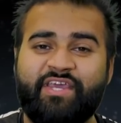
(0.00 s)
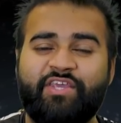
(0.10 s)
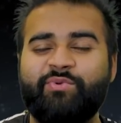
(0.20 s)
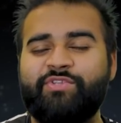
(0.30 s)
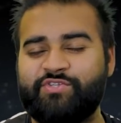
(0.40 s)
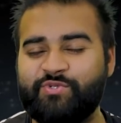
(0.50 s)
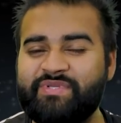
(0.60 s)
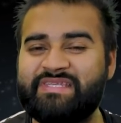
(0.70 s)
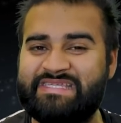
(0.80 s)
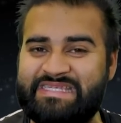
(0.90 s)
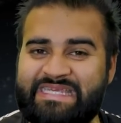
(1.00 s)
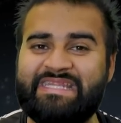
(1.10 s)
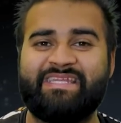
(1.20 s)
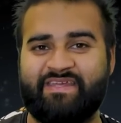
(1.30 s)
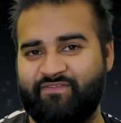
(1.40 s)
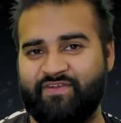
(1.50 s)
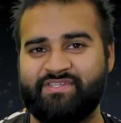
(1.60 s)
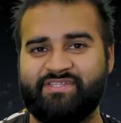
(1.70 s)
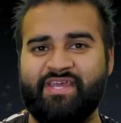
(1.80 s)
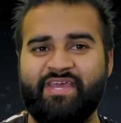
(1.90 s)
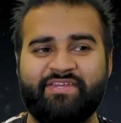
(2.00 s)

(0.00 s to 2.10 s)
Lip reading: you would soon see the difference.